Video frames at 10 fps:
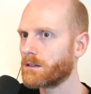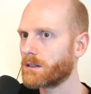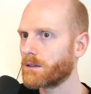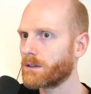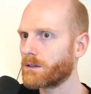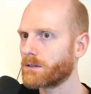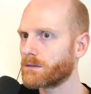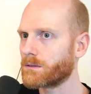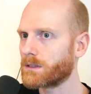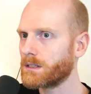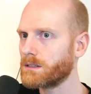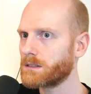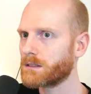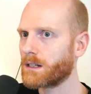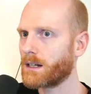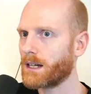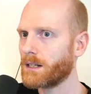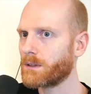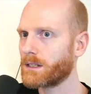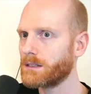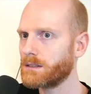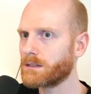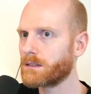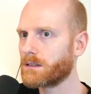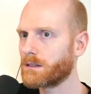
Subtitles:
then we're going to do this. Otherwise,